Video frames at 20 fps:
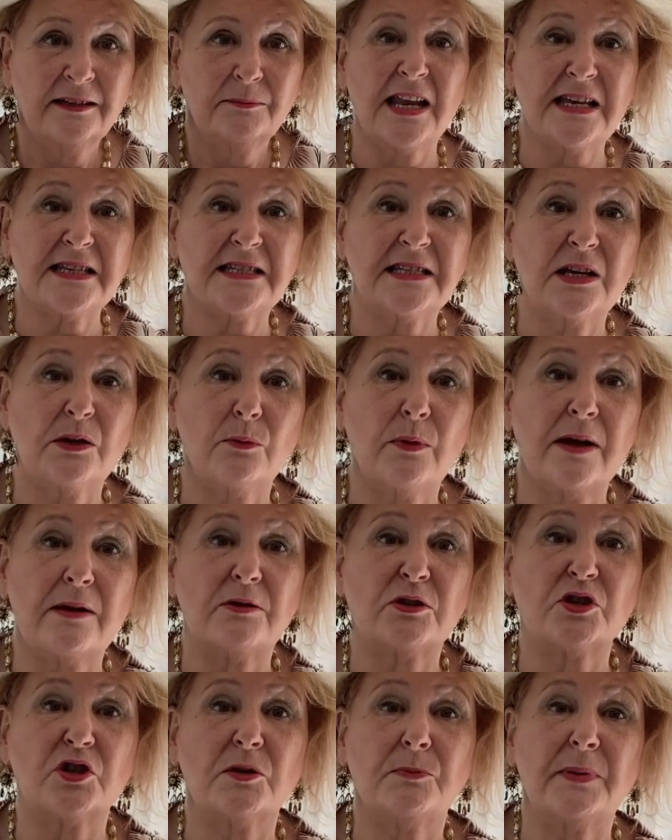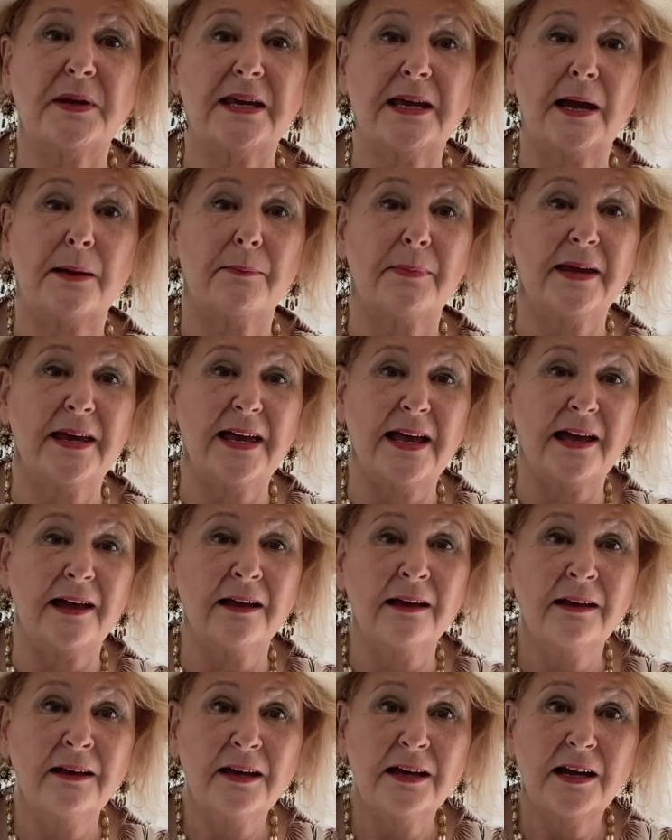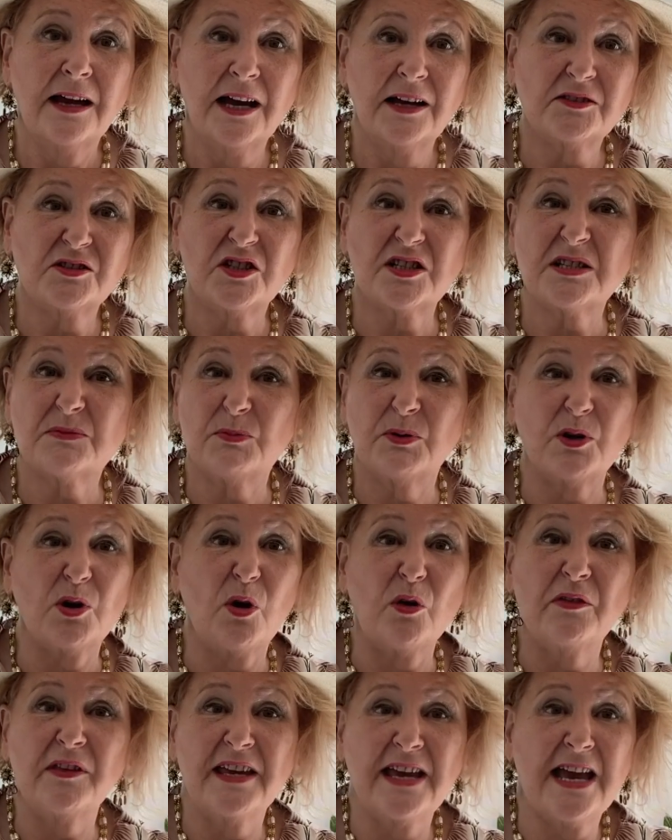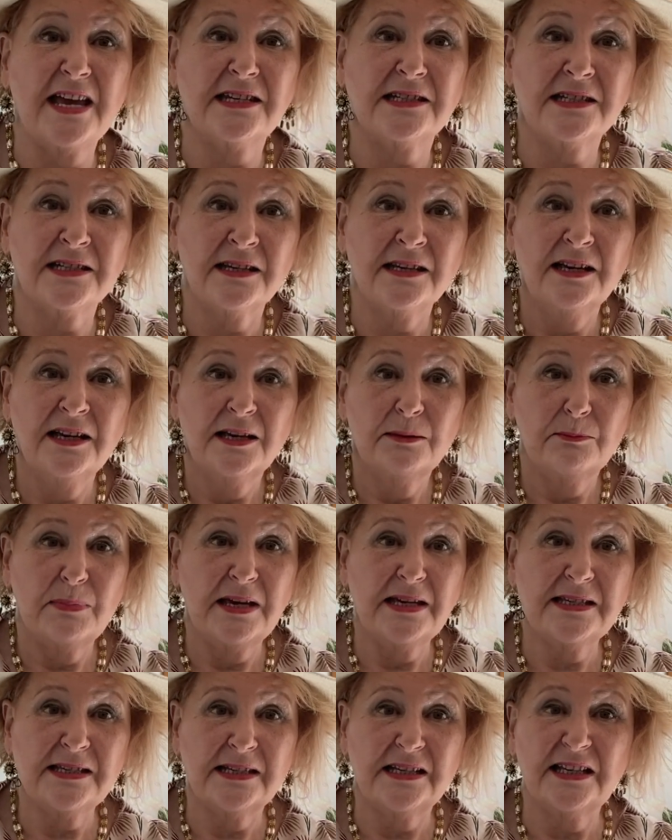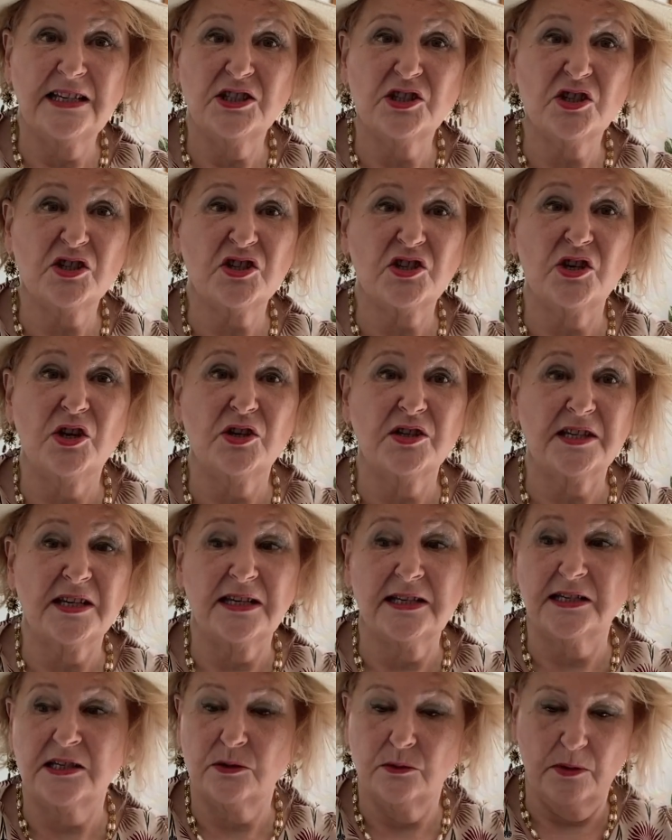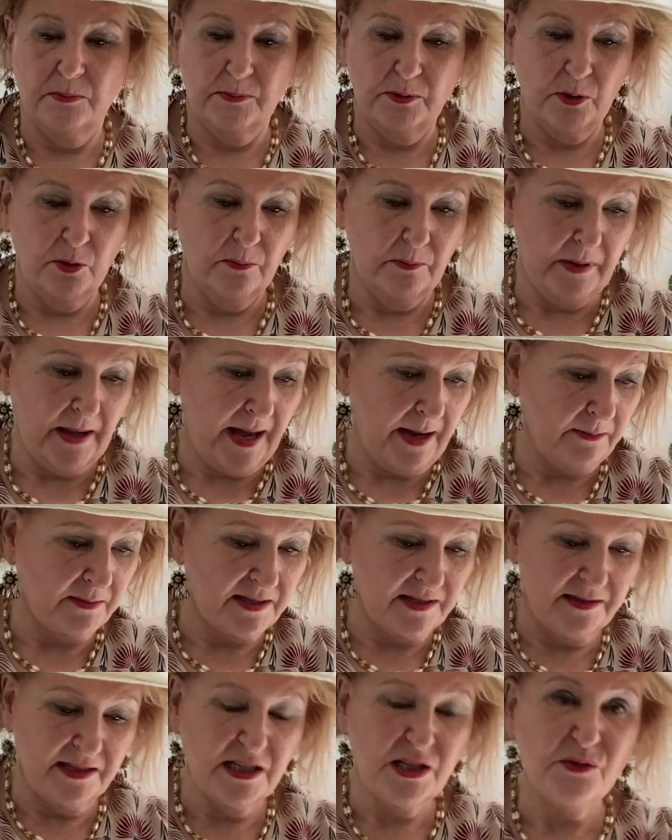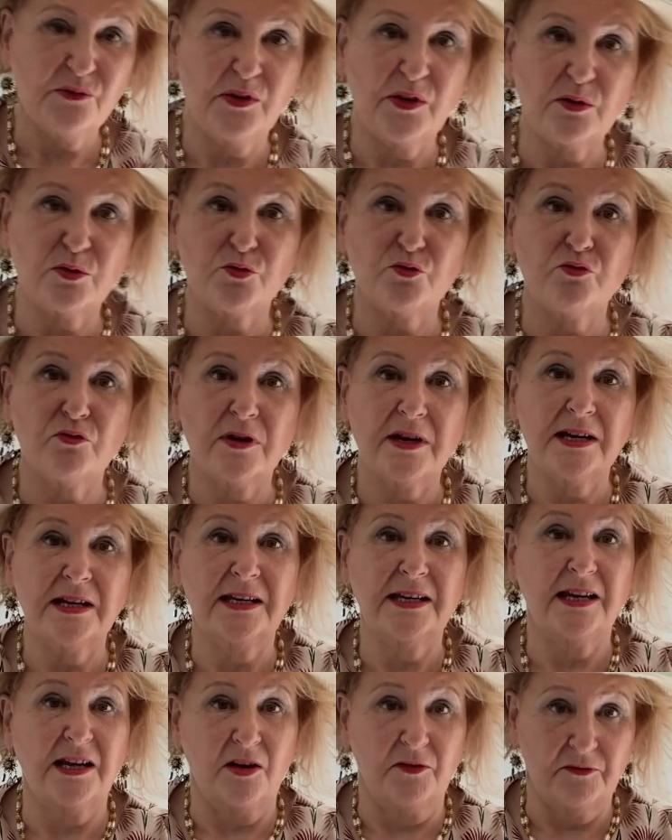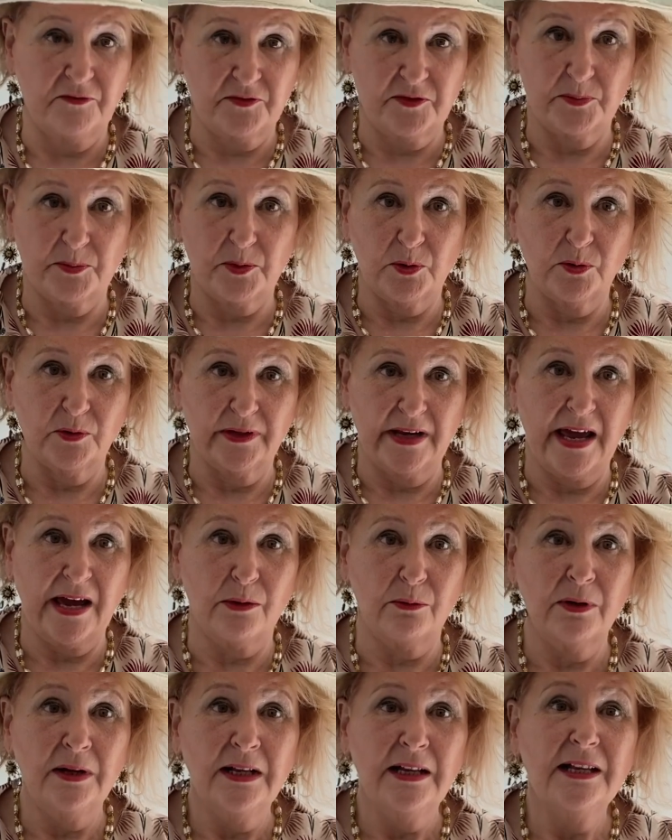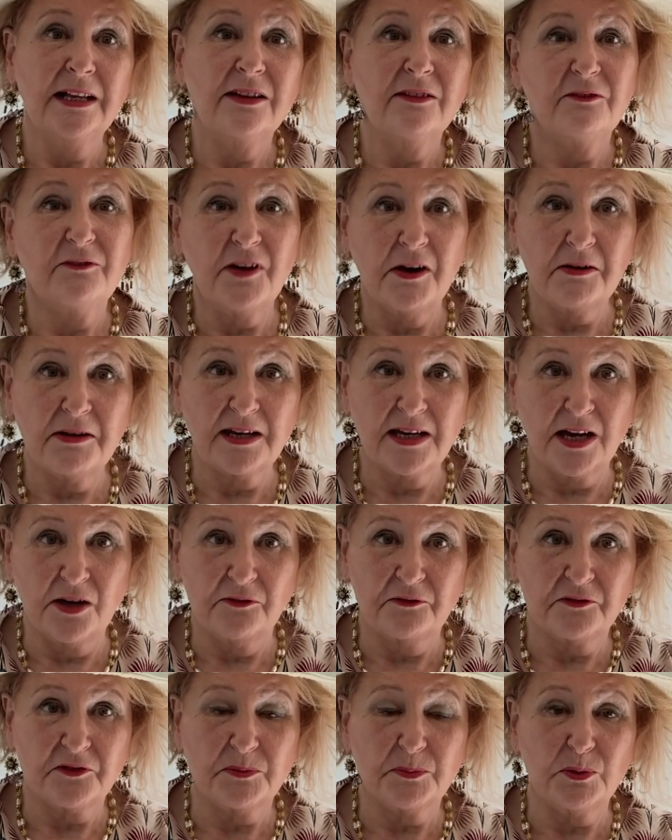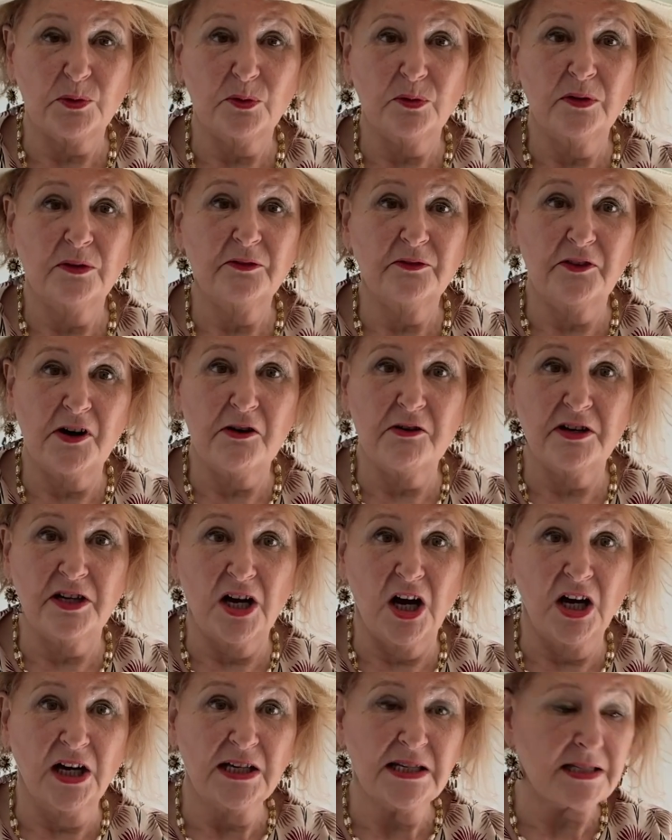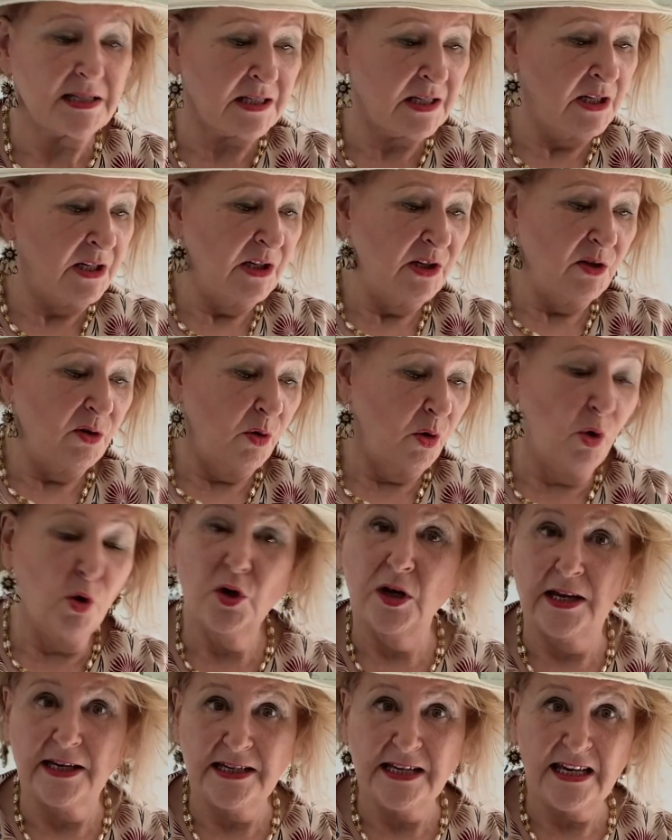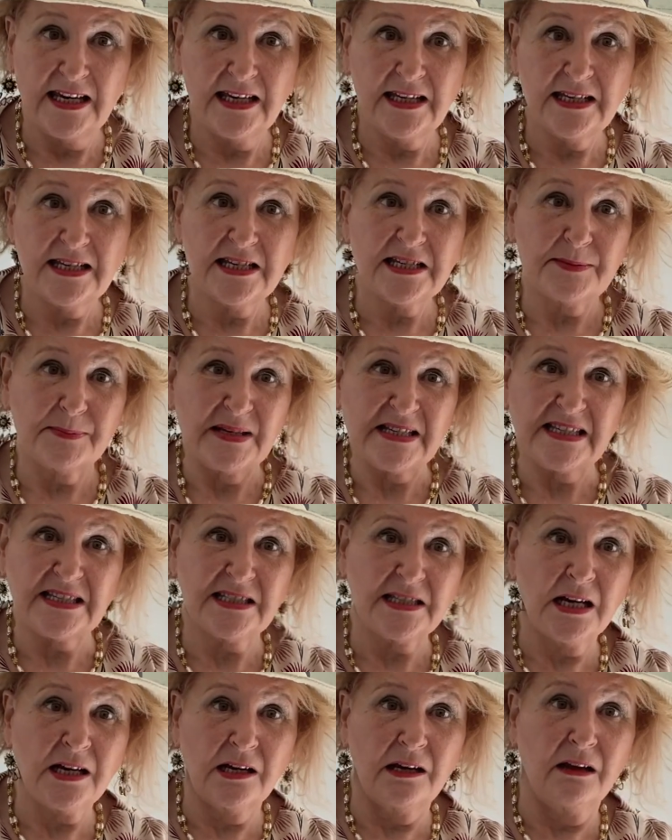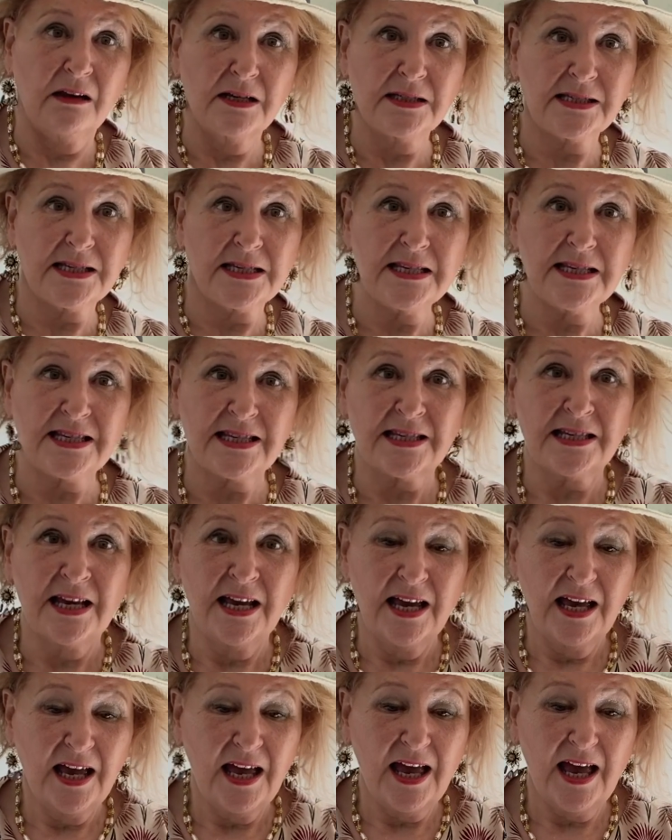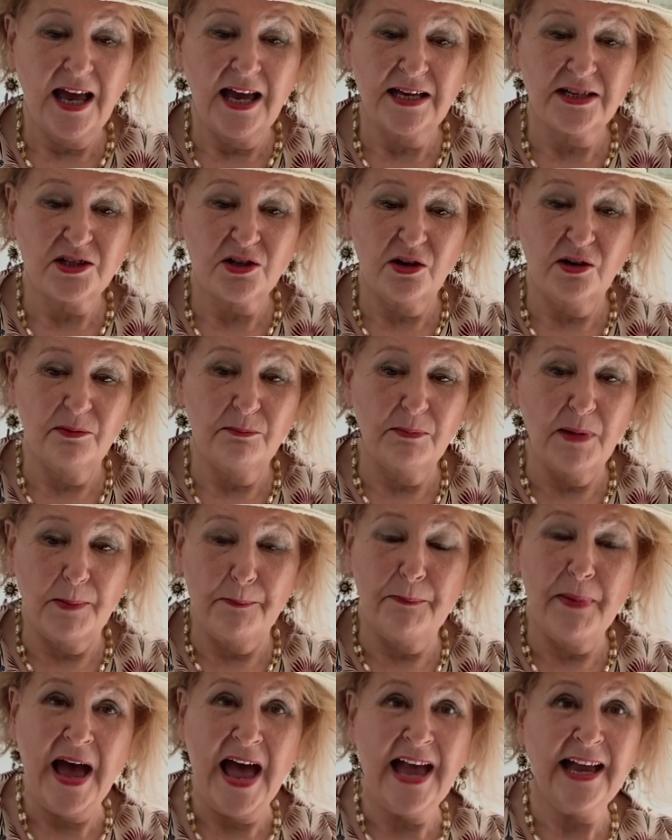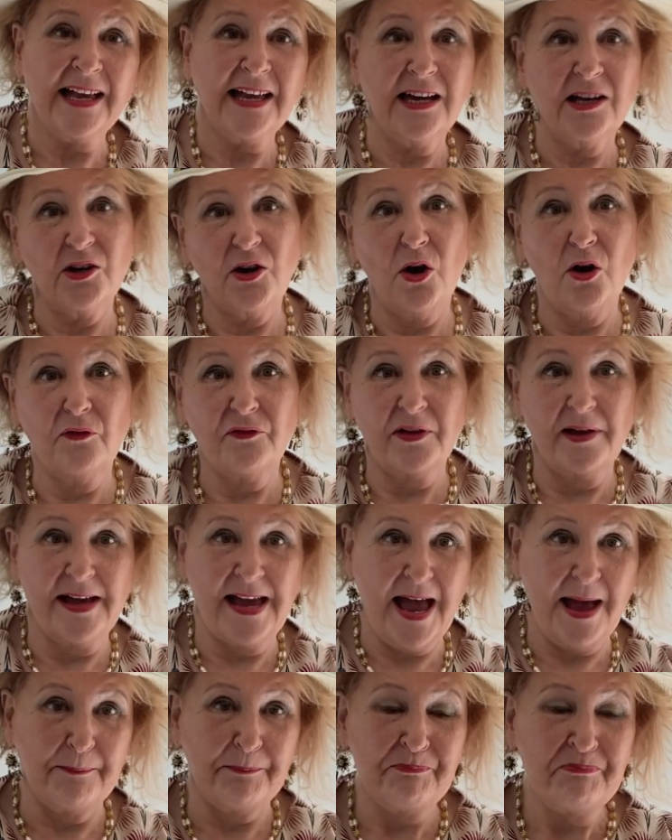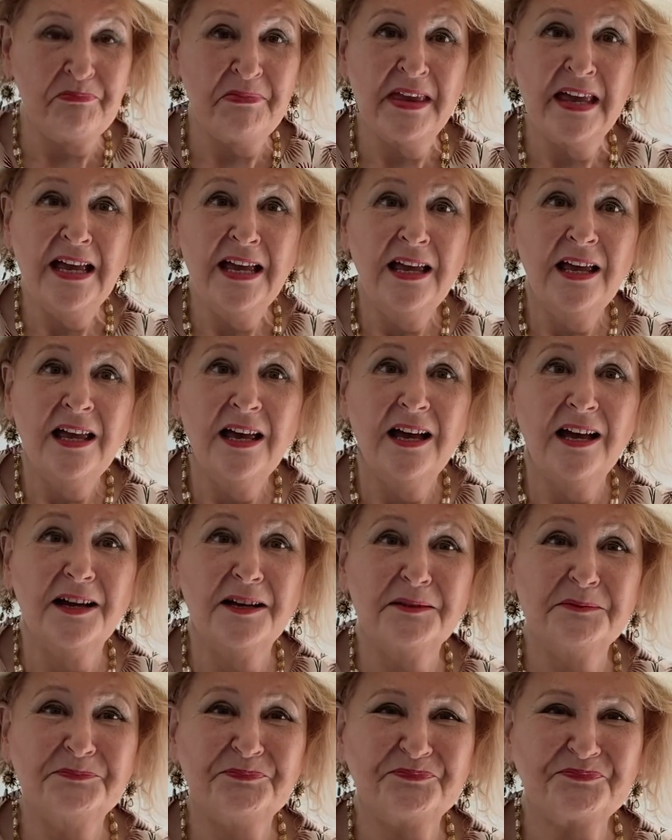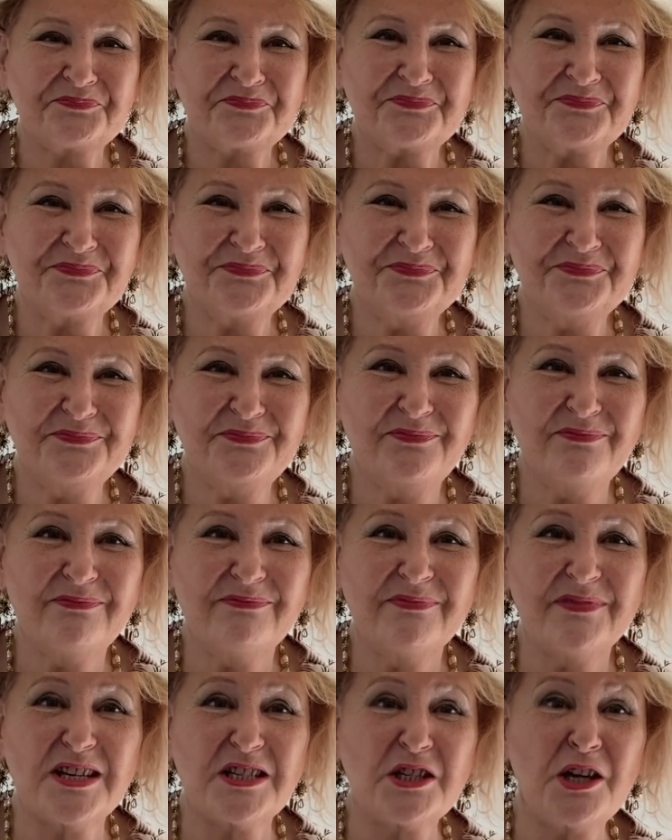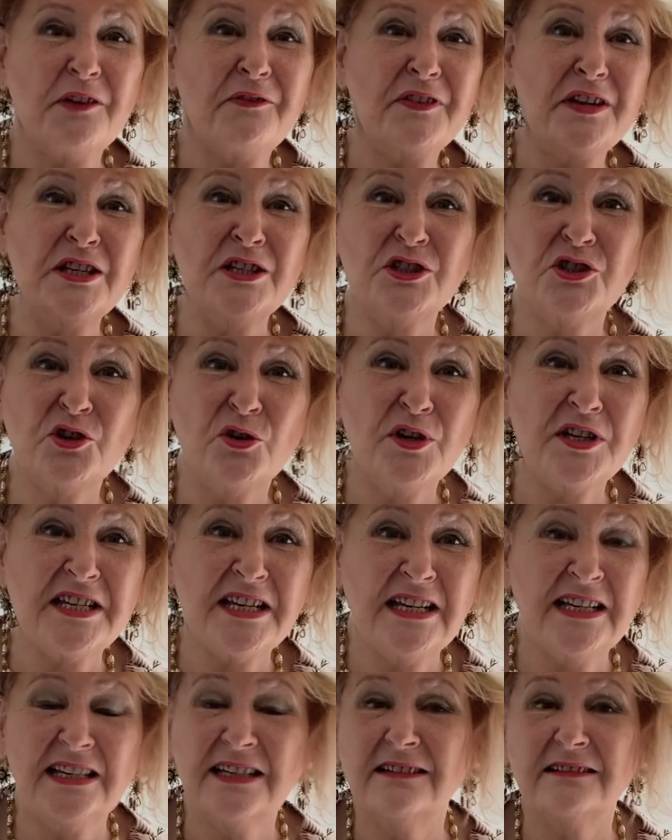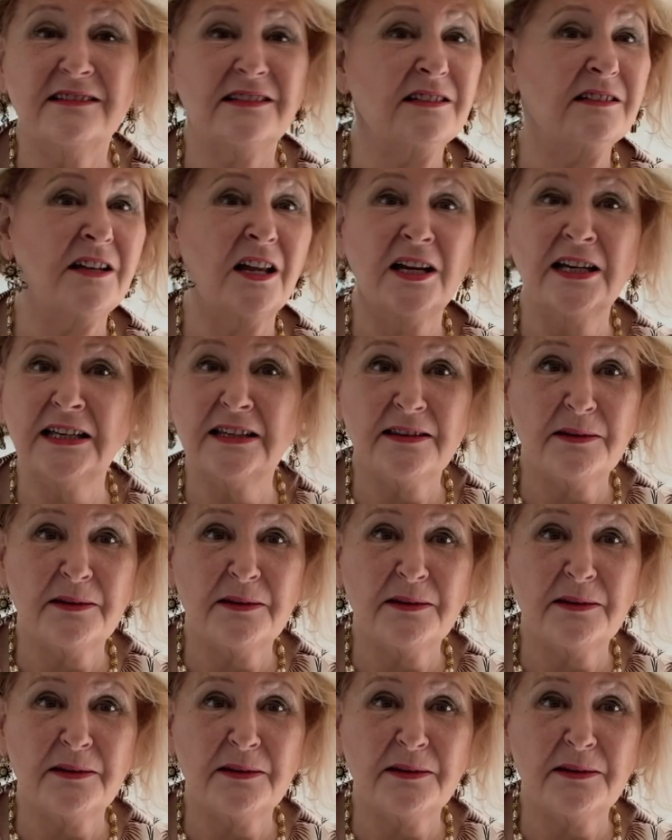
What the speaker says: Elastic where it should be up here, I just put it on the end, basically, and just turned it into a bloom blouse. And this feels really comfortable now. Very comfortable, very nice. All I need is my sunglasses and my bag, and off I am. So if you enjoyed it, you like